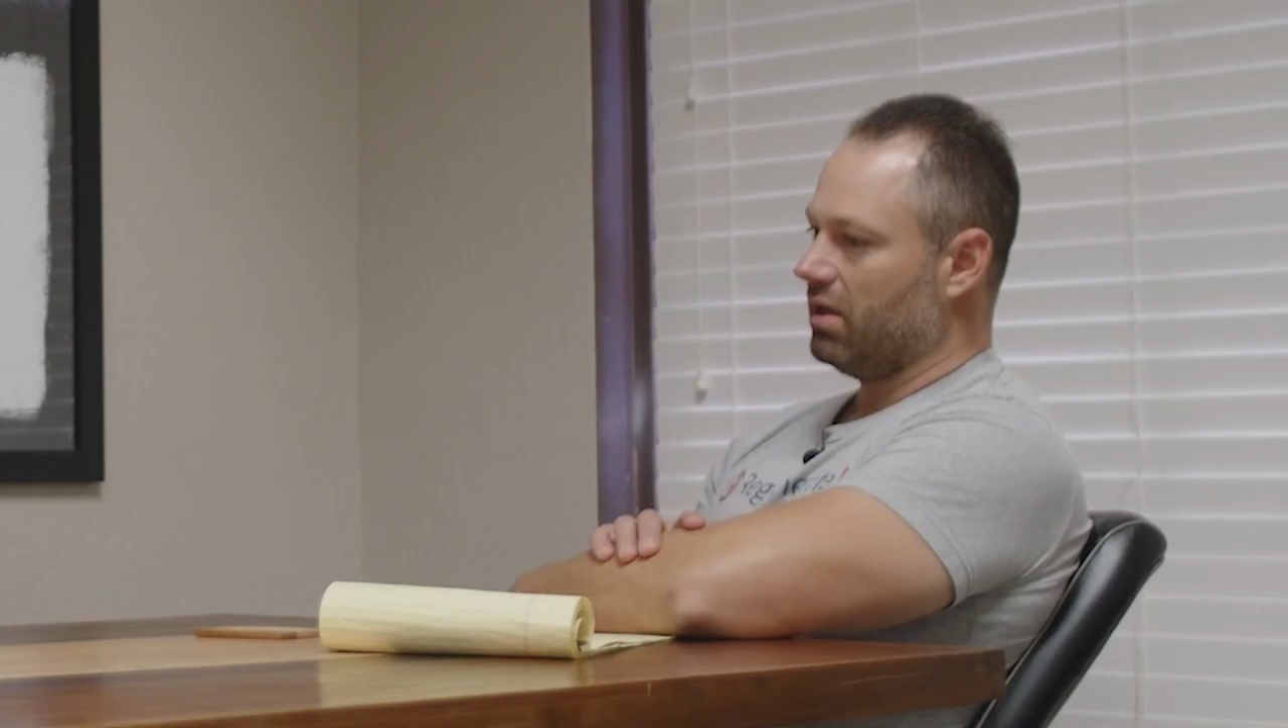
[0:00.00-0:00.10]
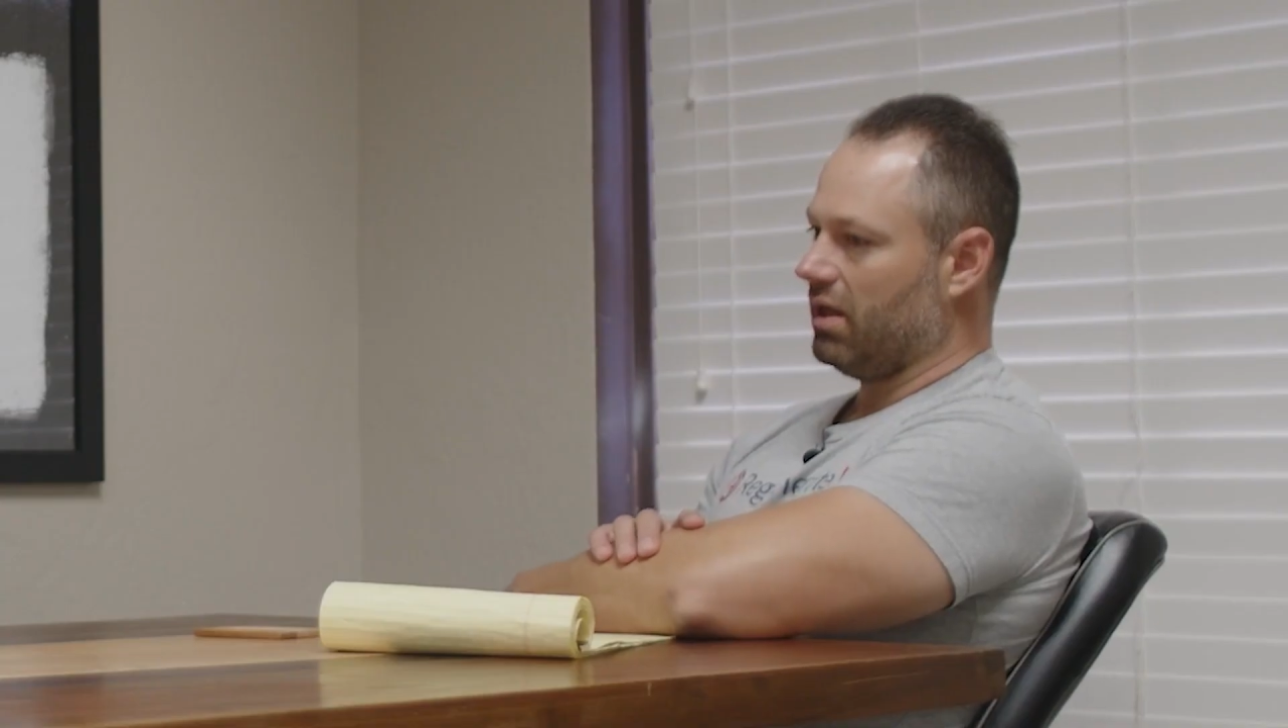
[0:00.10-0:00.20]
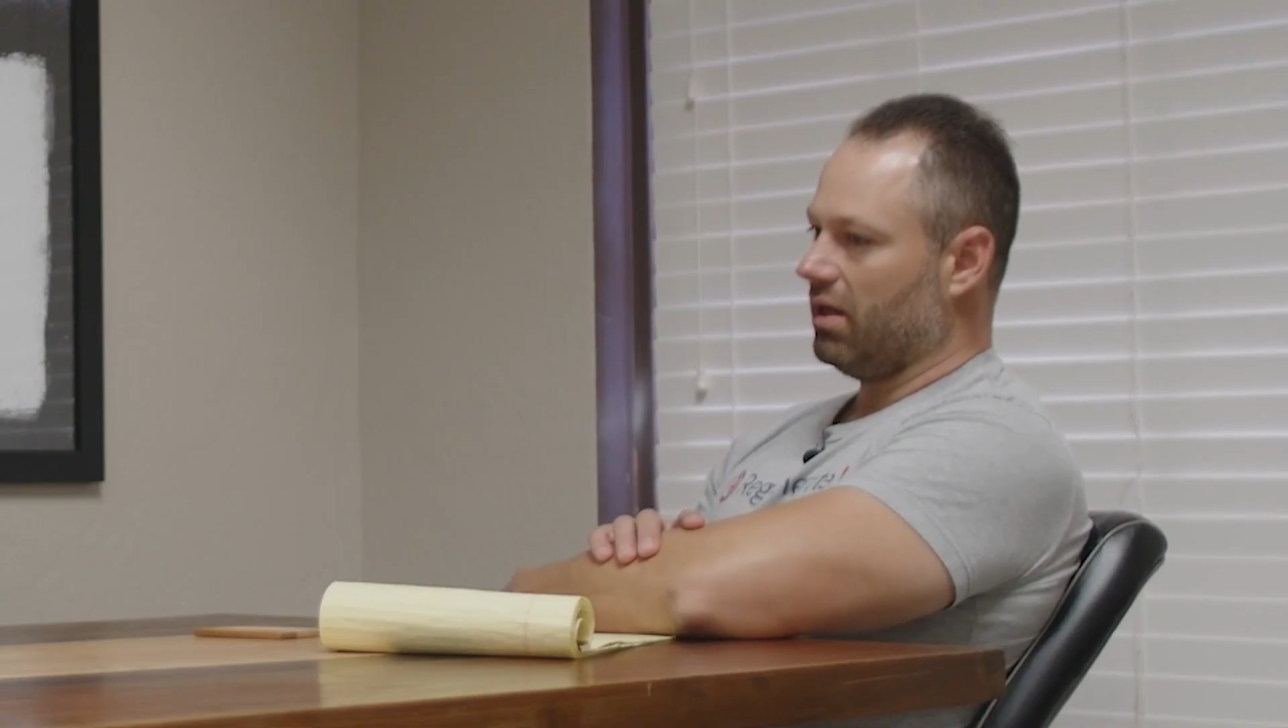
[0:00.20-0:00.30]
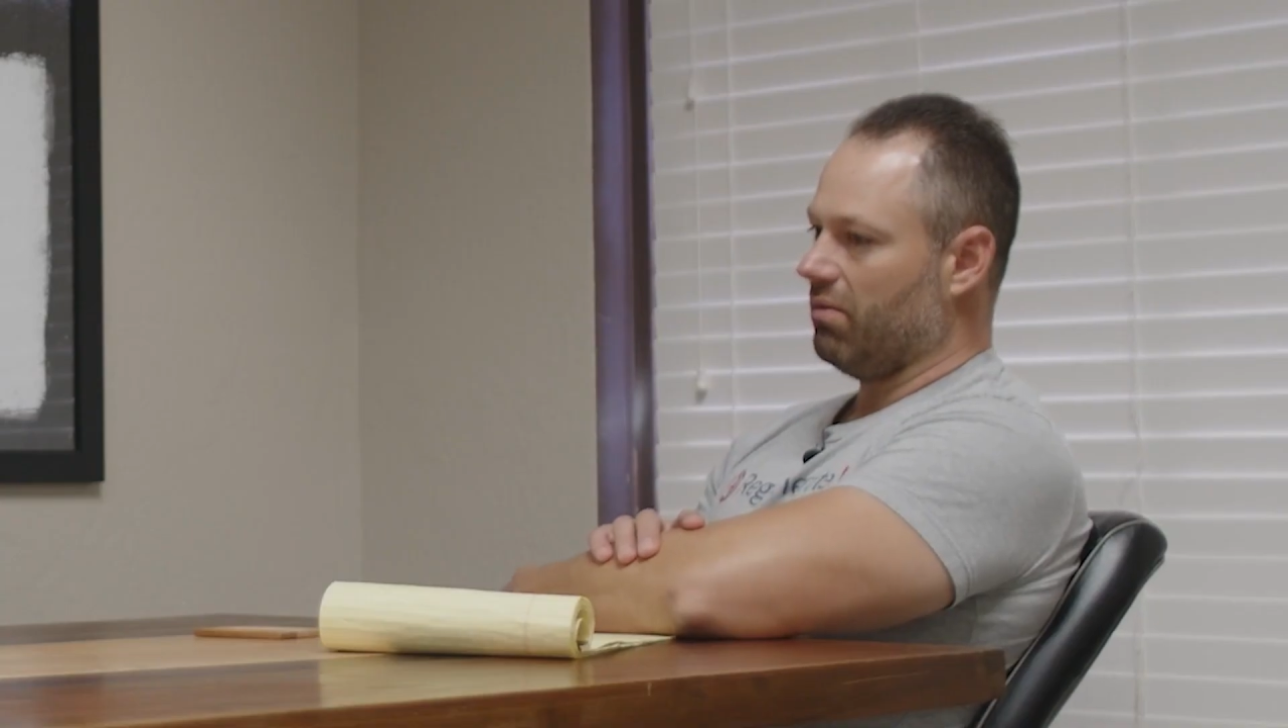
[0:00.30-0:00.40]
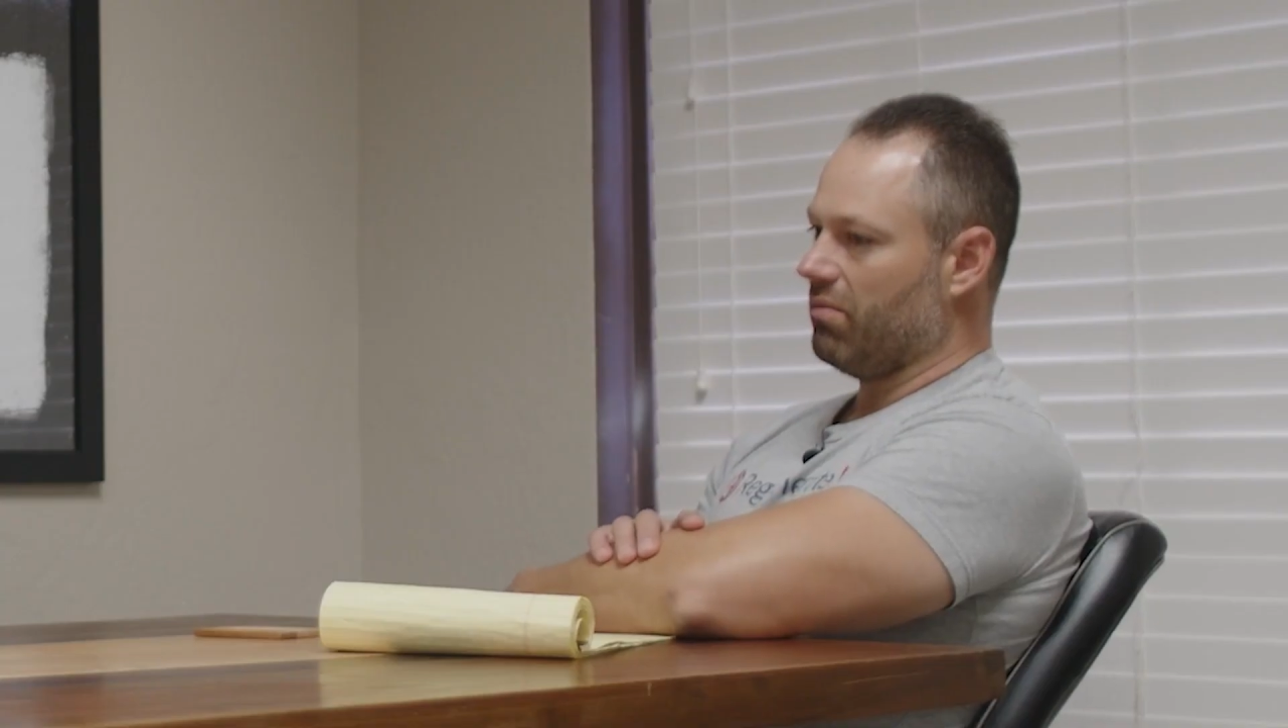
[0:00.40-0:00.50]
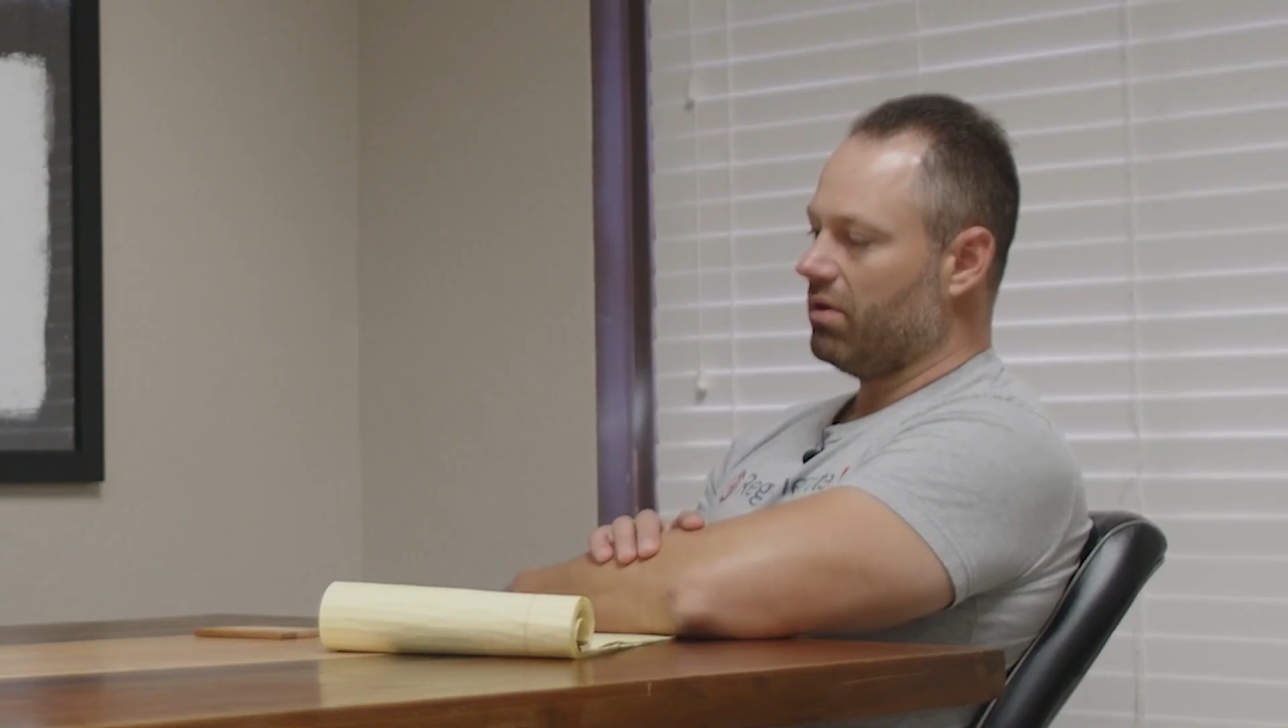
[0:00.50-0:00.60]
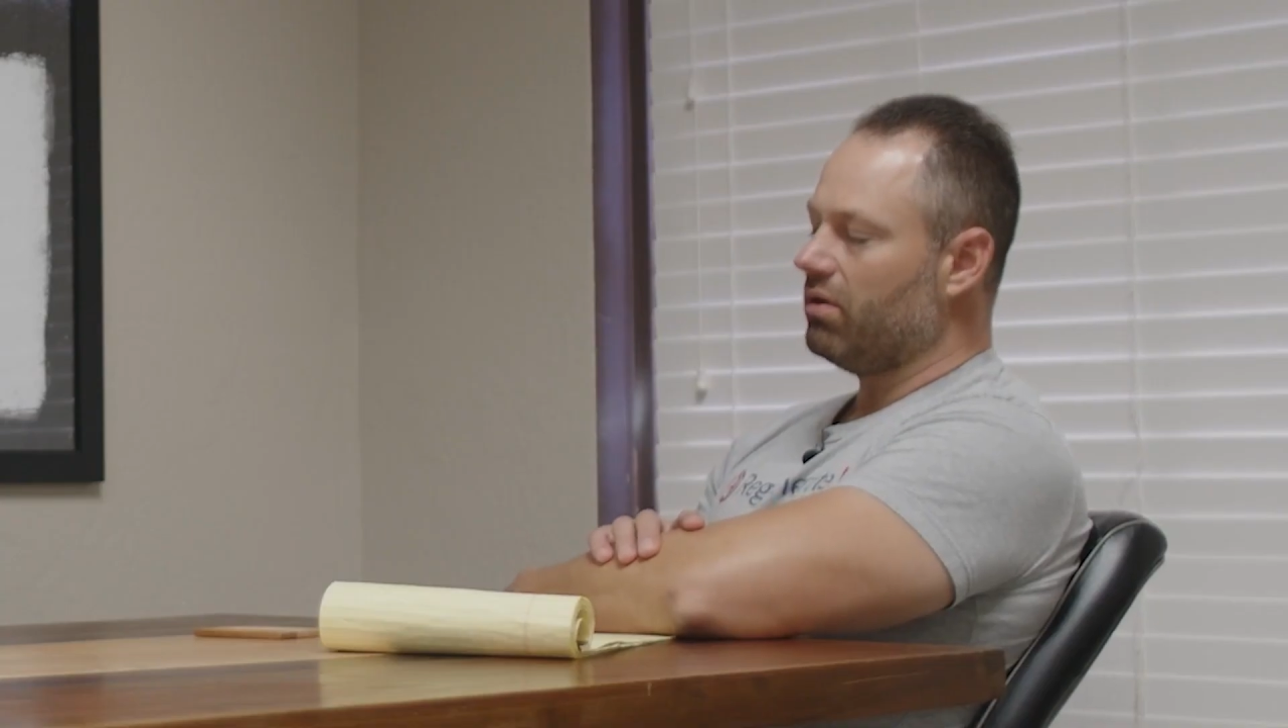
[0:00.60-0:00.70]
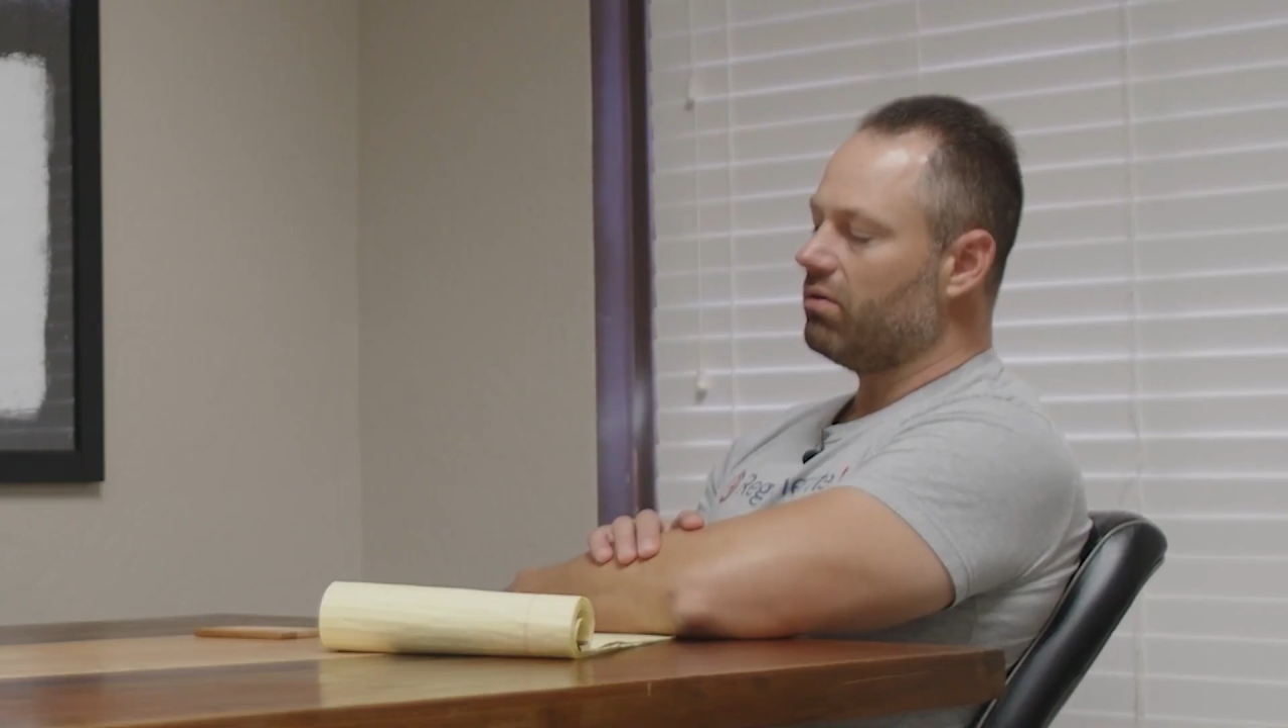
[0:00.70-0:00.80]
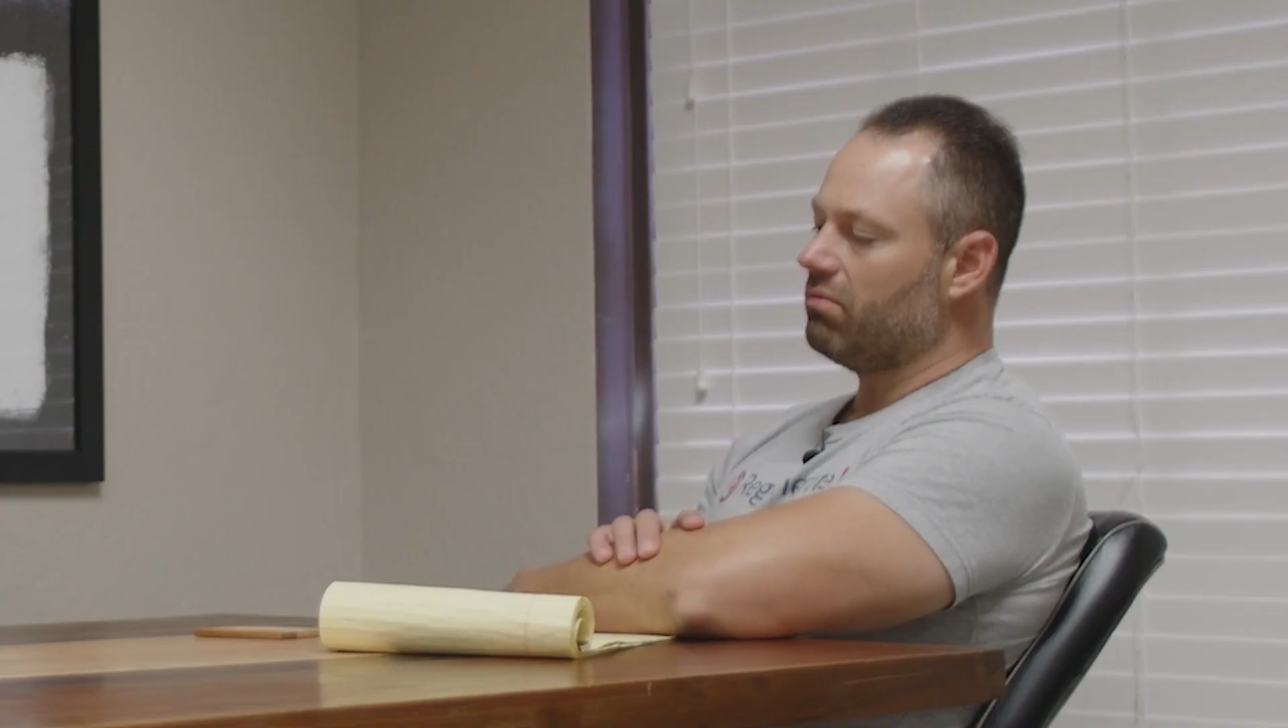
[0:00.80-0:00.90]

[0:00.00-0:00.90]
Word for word: You